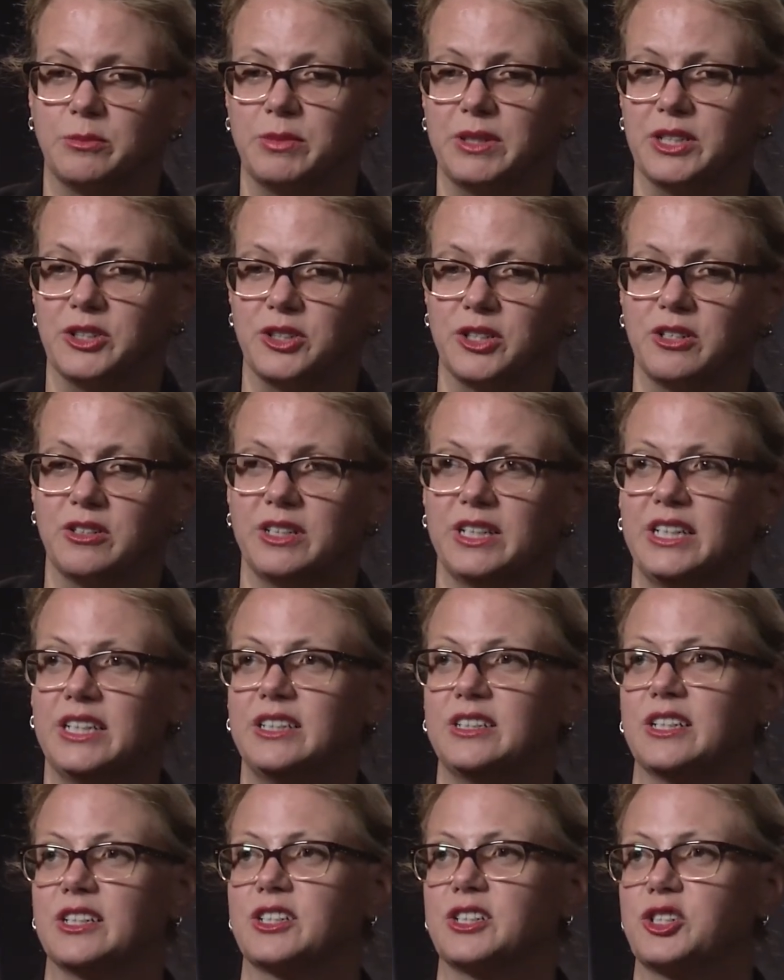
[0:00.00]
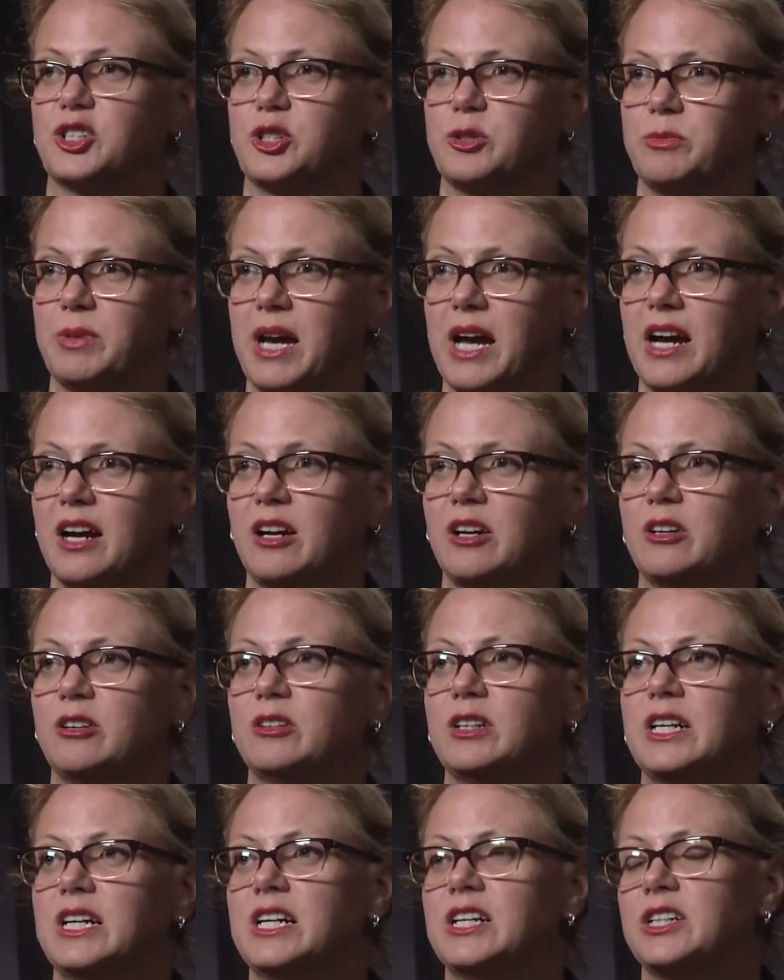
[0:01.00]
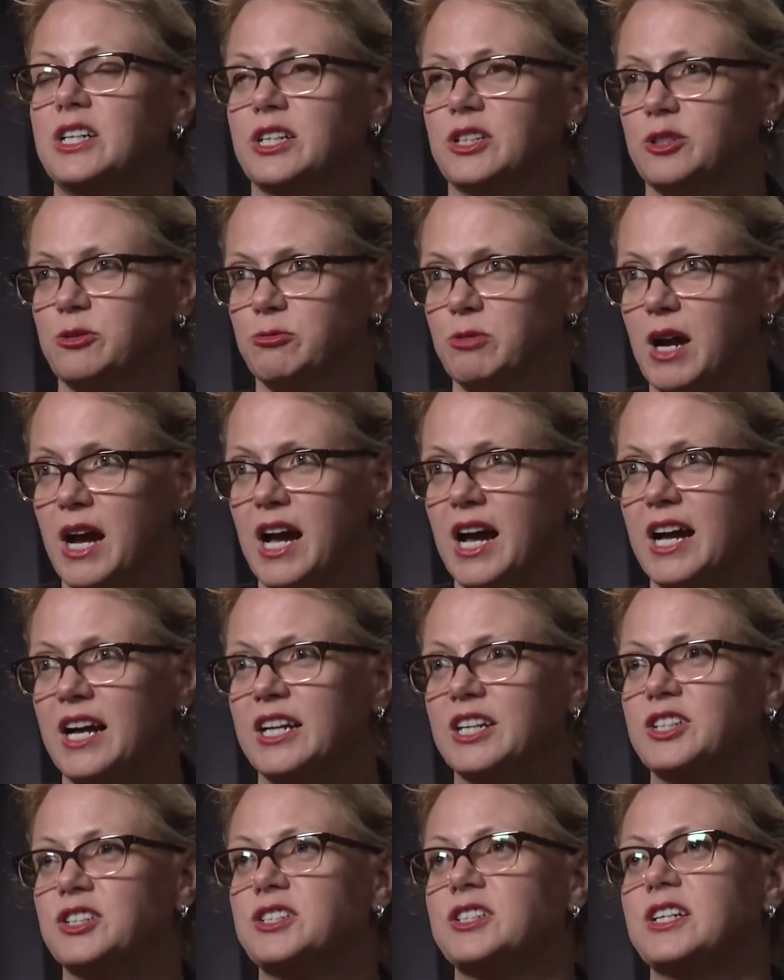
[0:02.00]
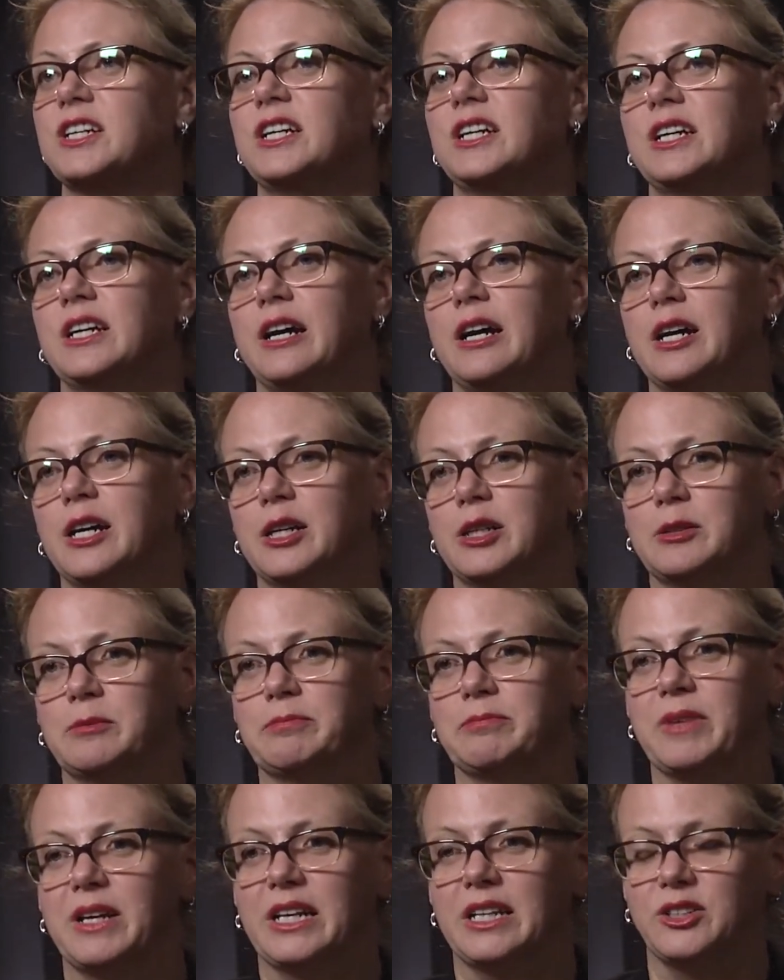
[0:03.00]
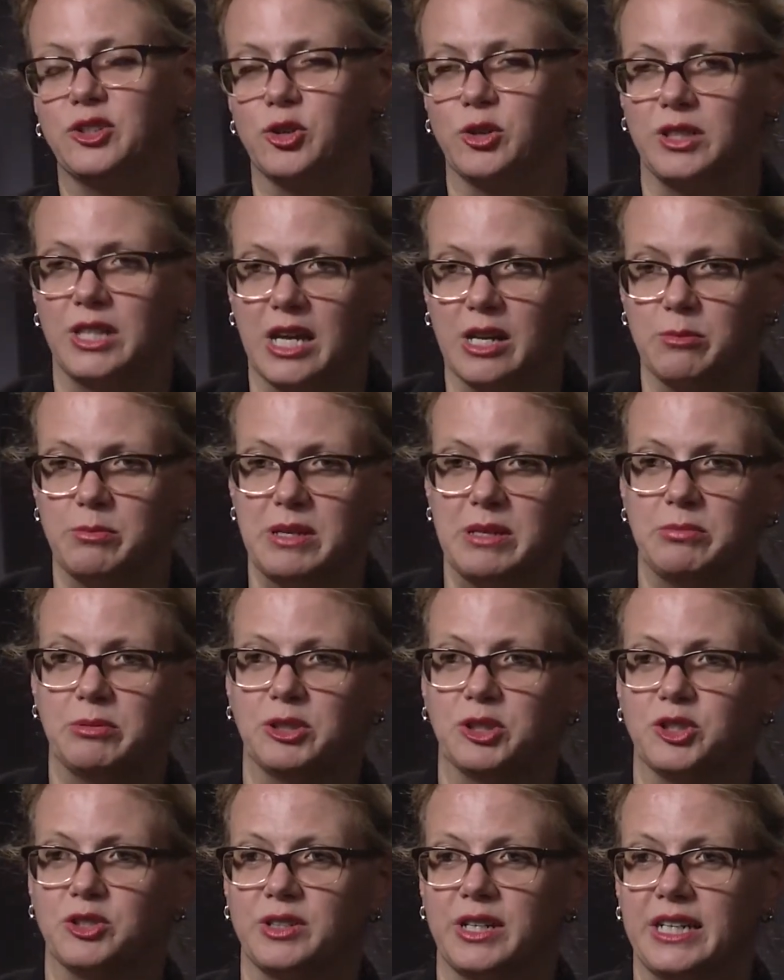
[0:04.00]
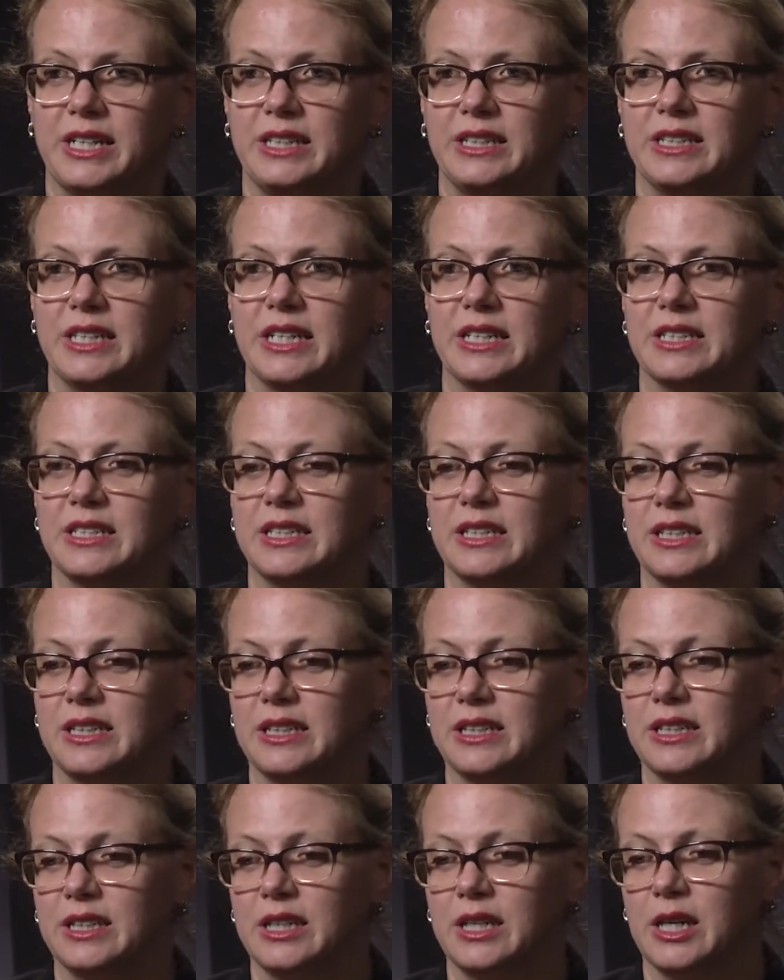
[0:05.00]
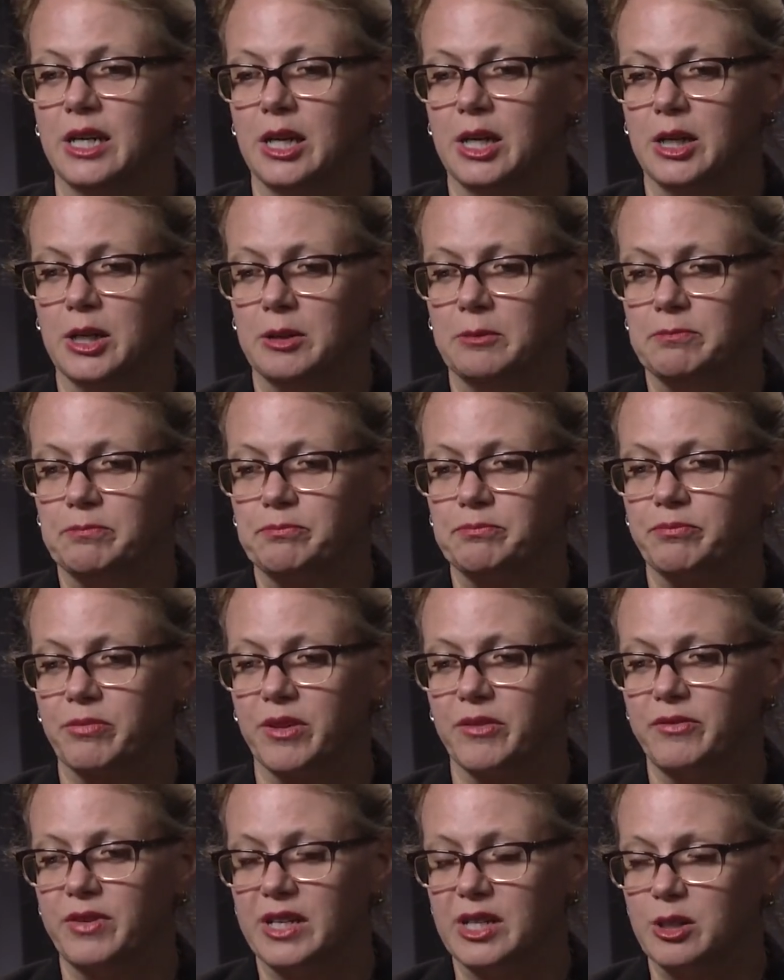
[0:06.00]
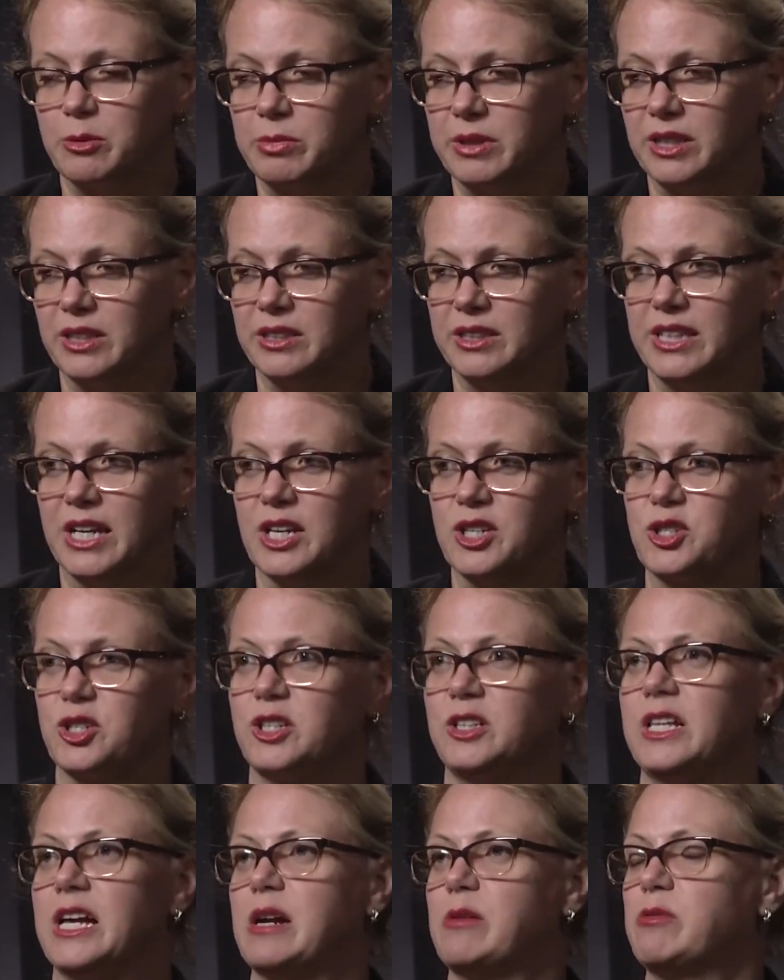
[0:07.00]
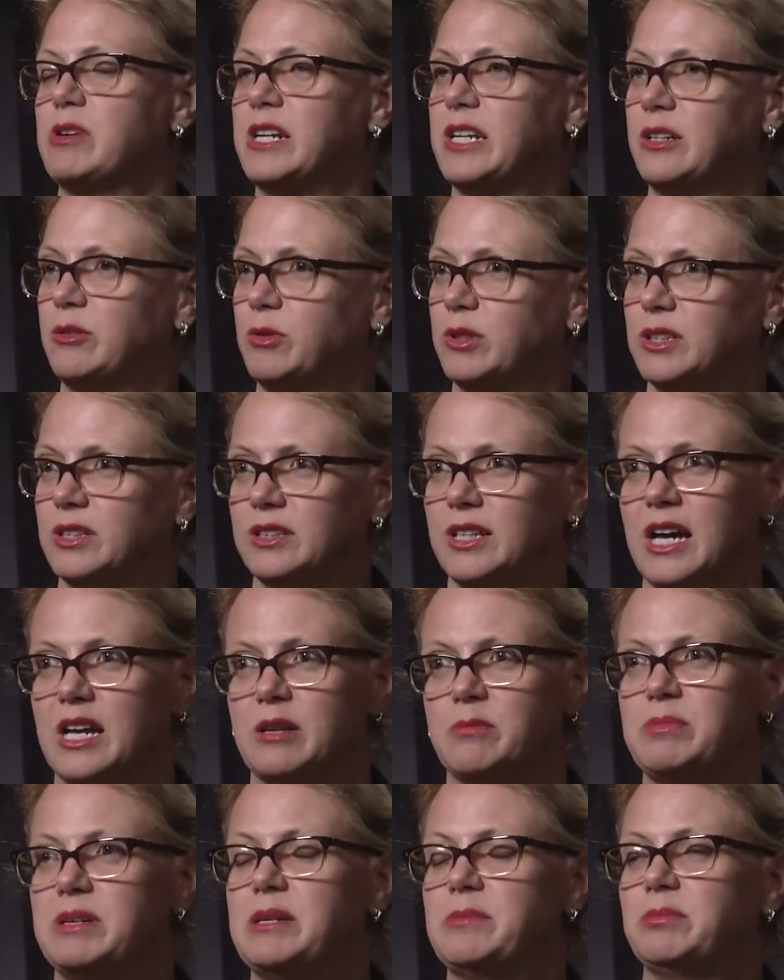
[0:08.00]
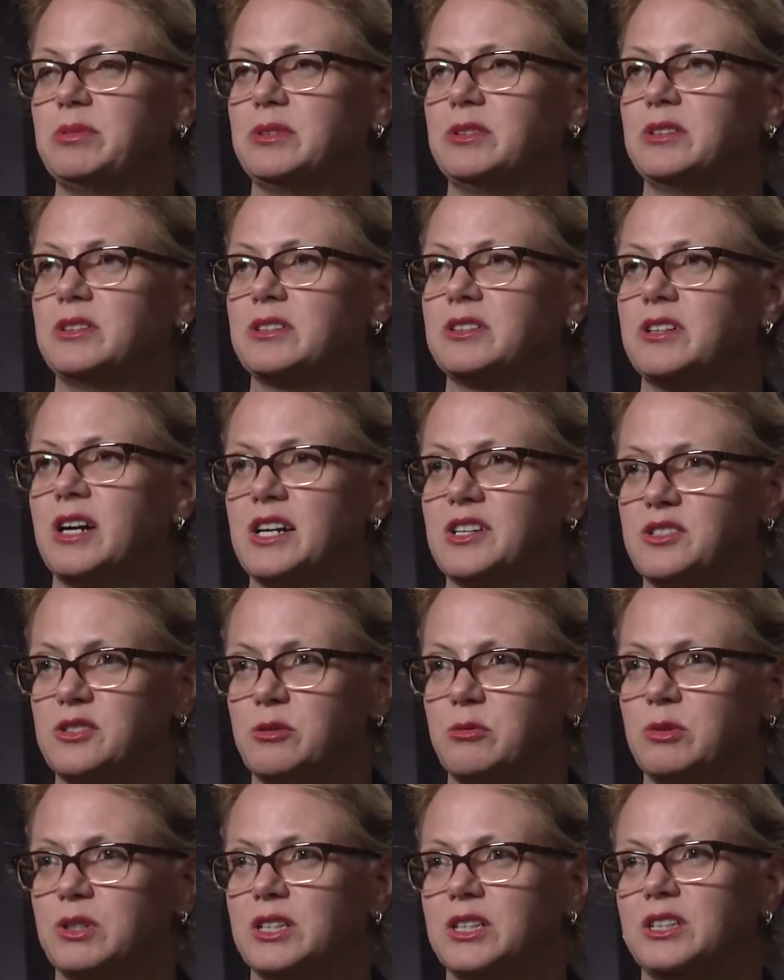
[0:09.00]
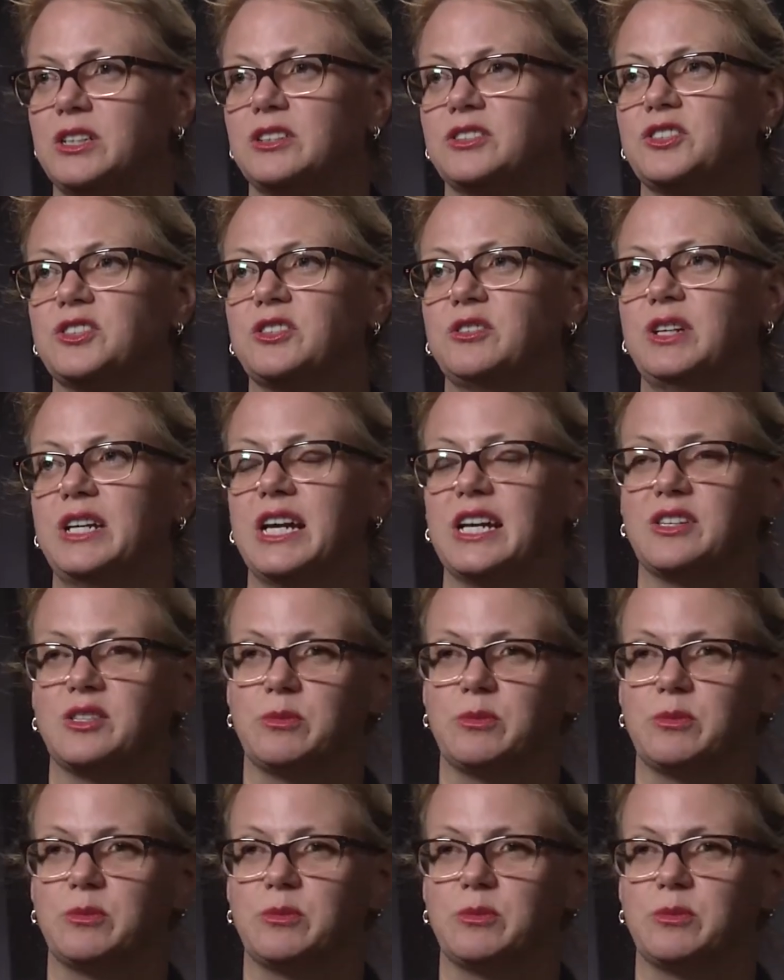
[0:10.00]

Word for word: Biaggioni, Dr. Shibao, Dr. Raj, um, and so a lot of people trained at uh, um, Vanderbilt, and he also collaborated with a lot of people across the world. So mm -hmm. he mm-hmm.